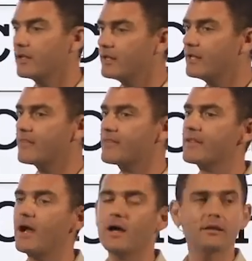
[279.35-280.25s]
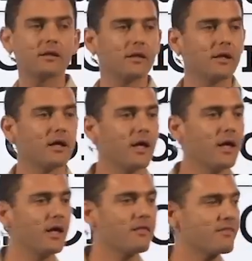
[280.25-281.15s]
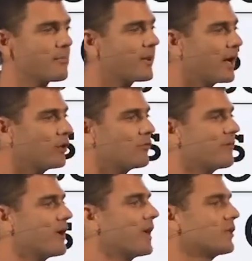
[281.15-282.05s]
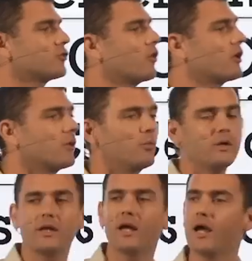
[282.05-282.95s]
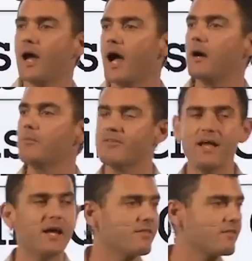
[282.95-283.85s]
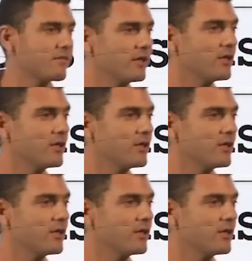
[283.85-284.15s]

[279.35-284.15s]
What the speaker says: Let's start some kind of talking with the Arab states.